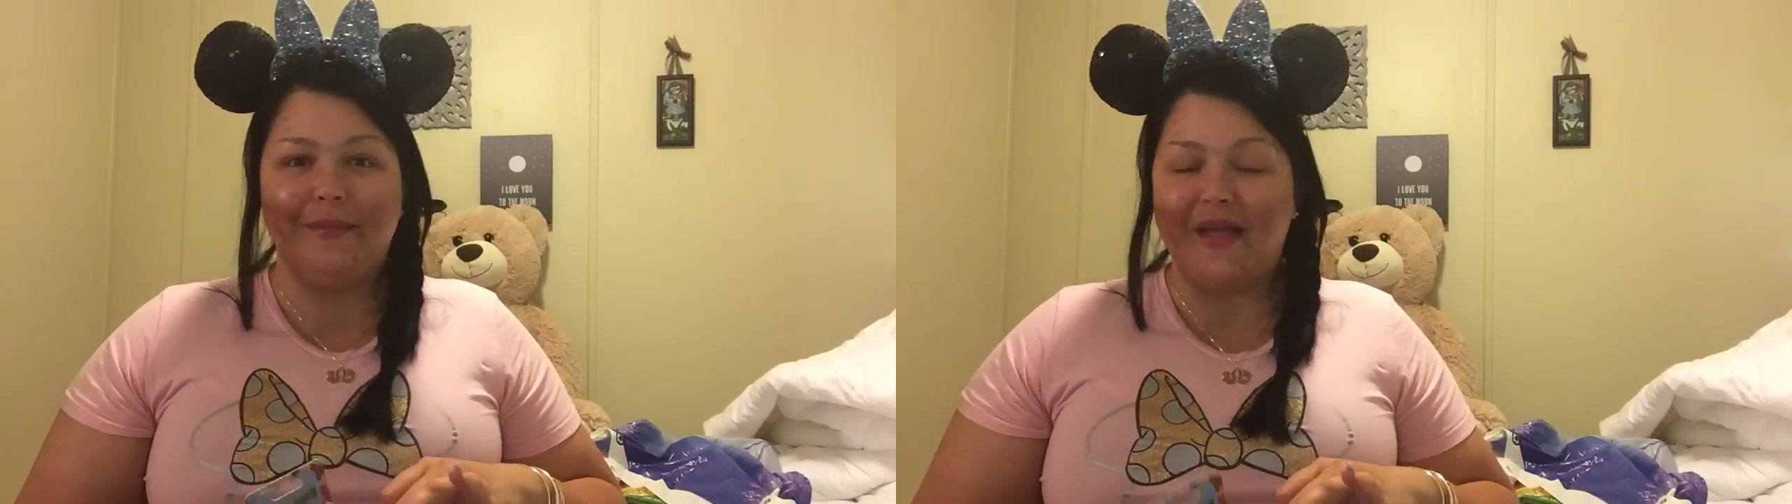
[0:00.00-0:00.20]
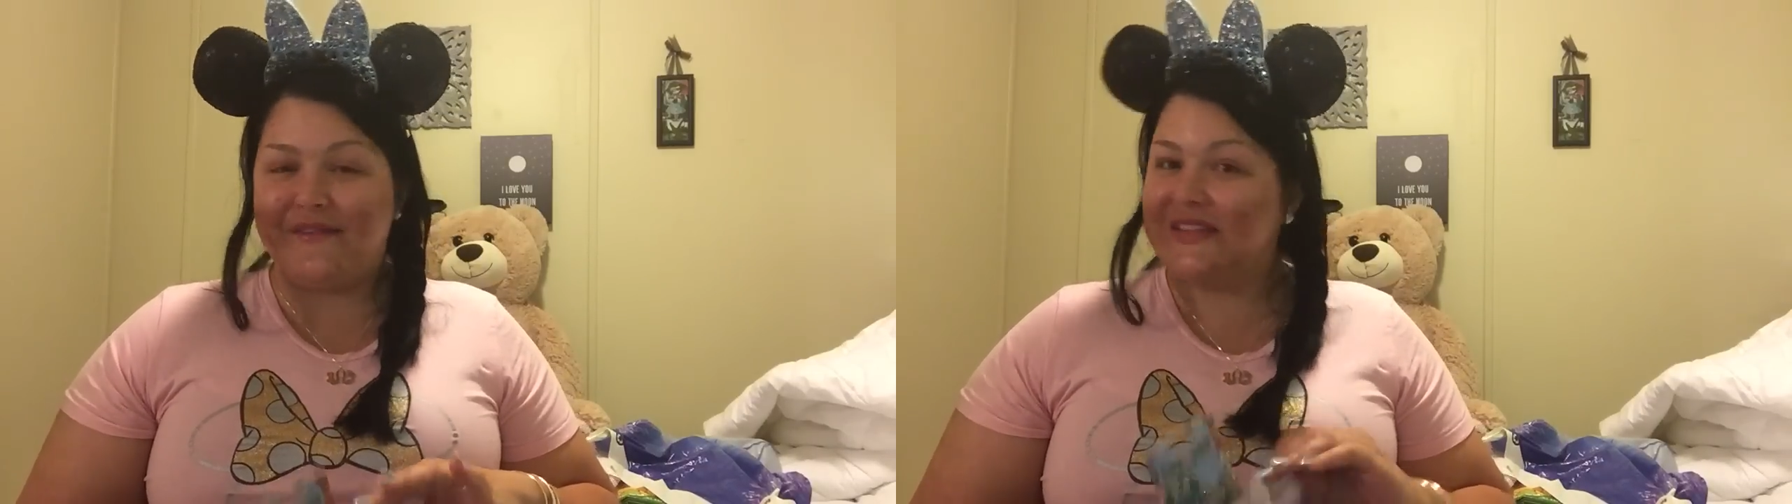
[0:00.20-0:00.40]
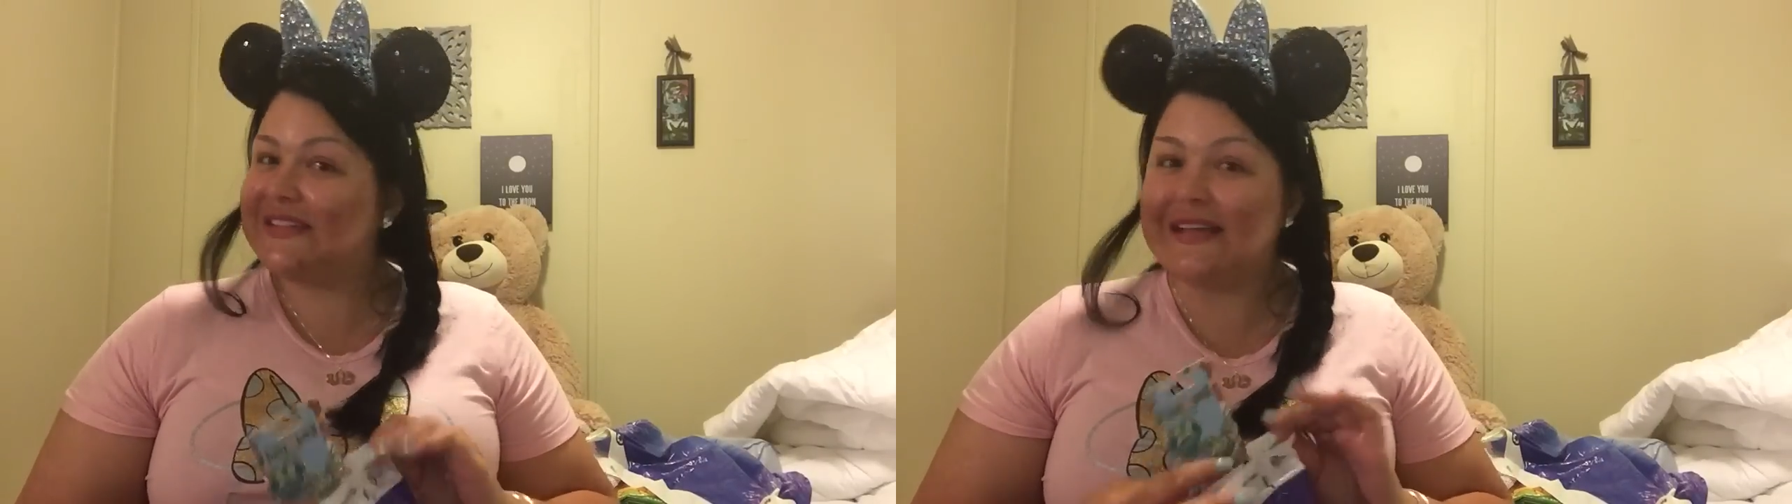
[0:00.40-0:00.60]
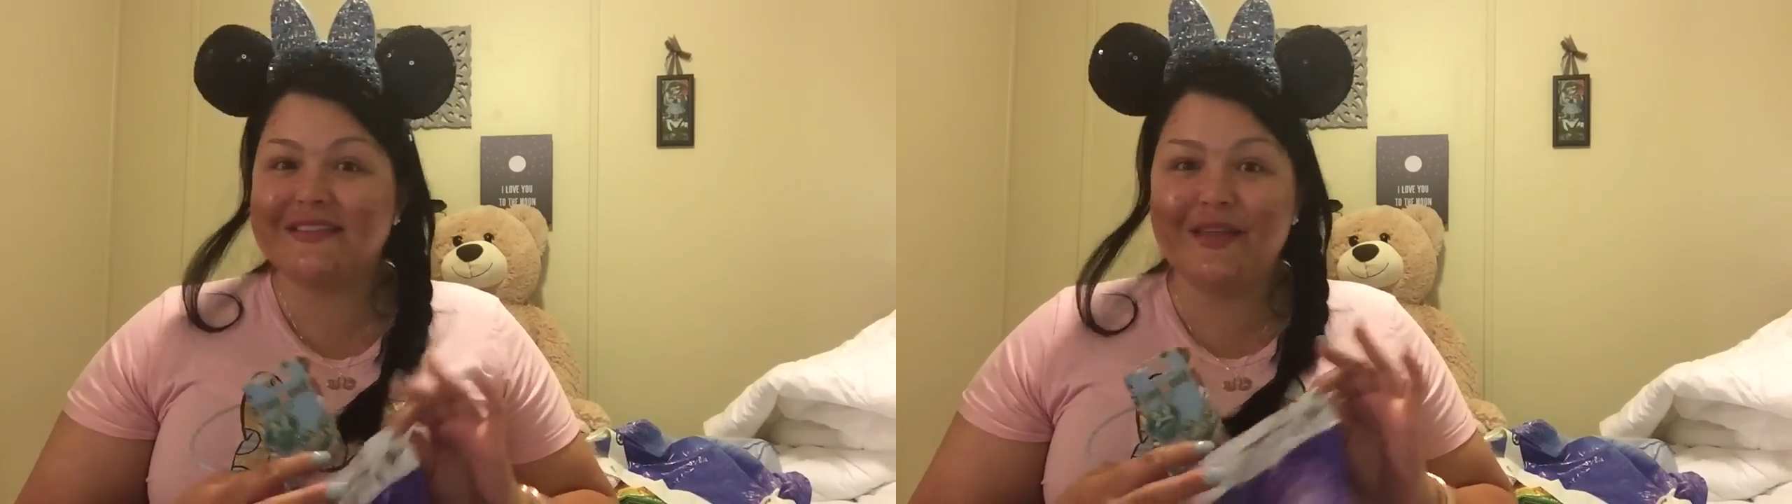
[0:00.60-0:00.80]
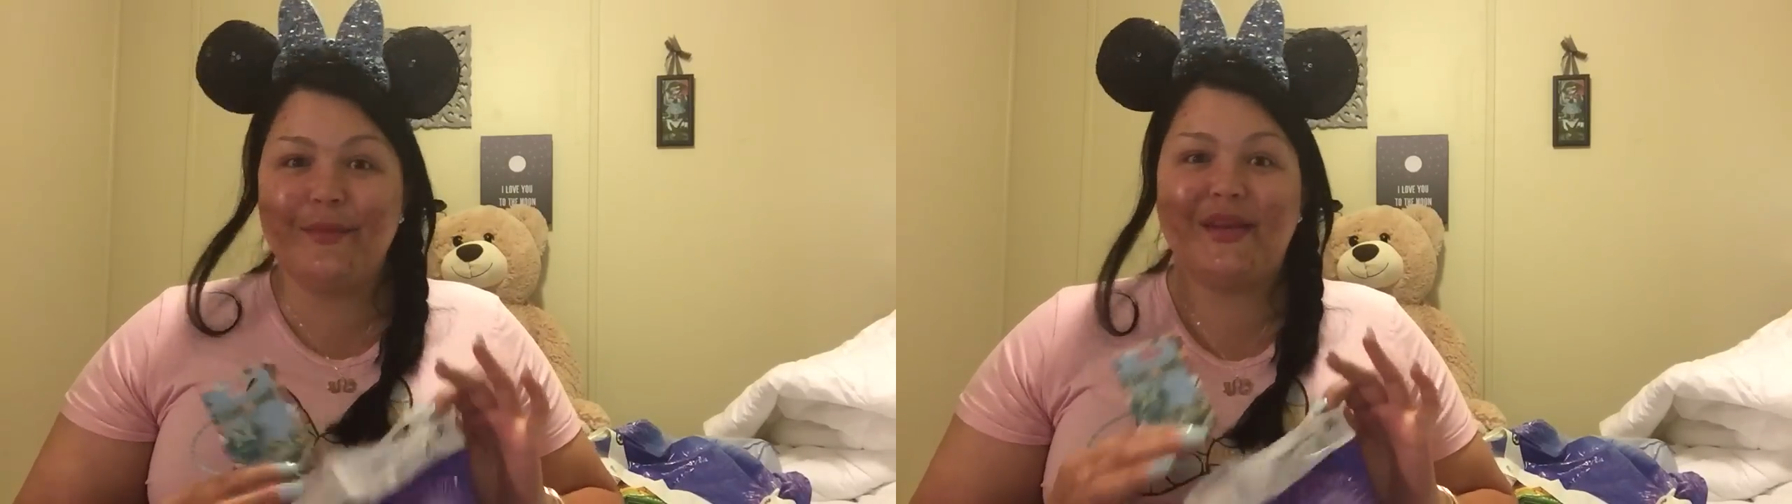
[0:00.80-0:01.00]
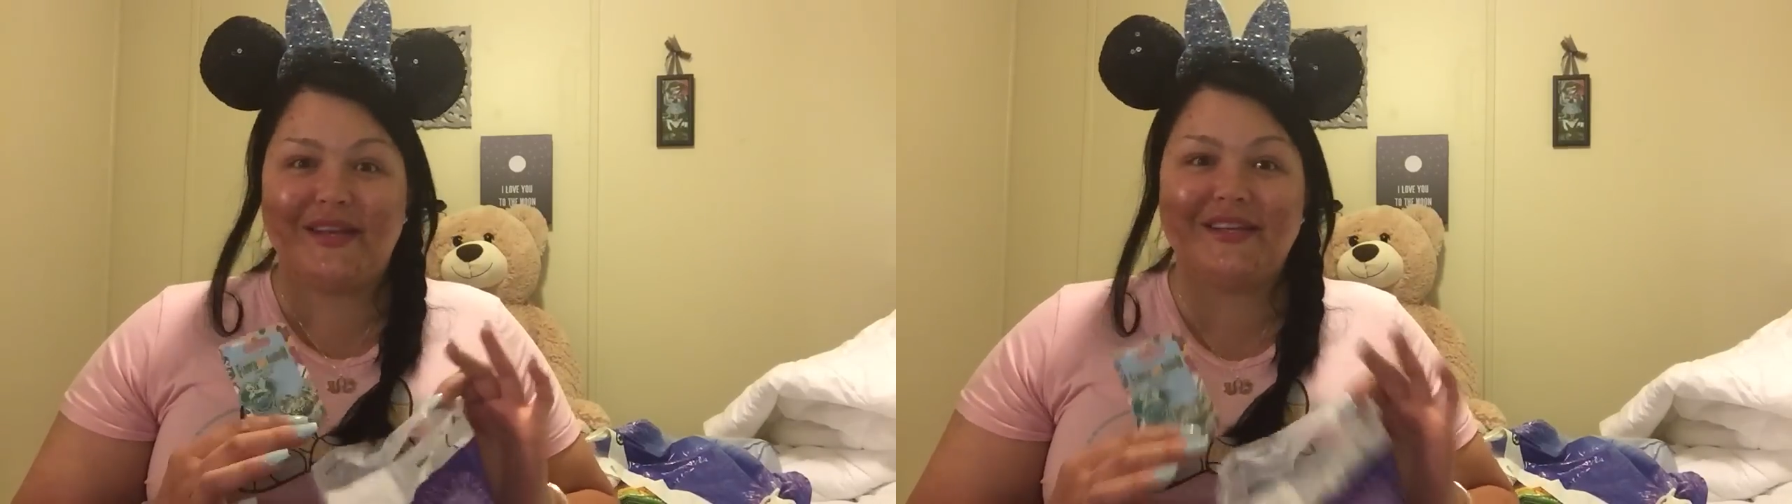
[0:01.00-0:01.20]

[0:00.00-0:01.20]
If it says limited